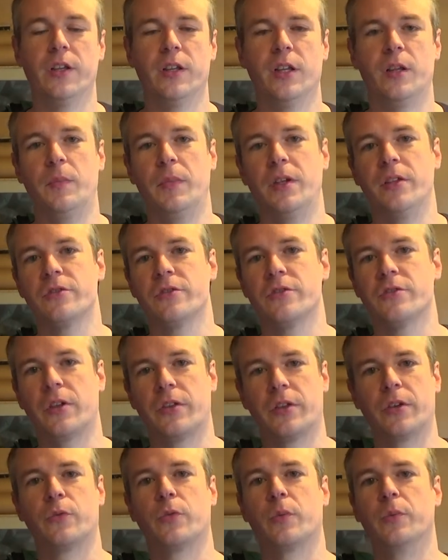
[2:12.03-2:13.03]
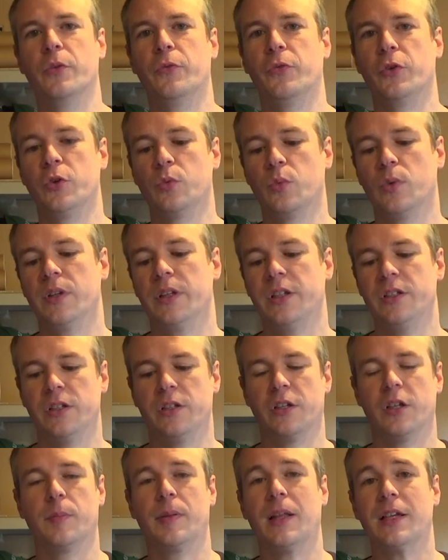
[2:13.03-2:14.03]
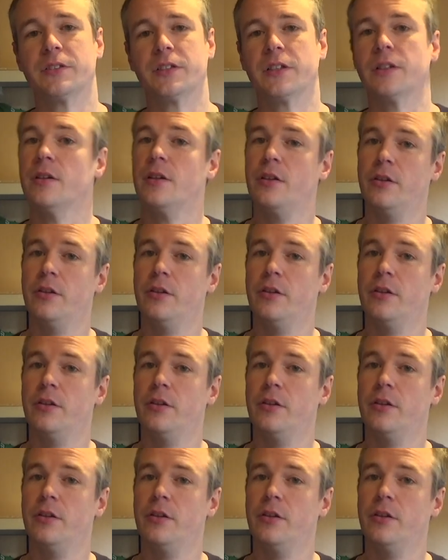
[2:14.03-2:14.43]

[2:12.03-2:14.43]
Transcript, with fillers: That means there's nothing from the food will leach into the plastic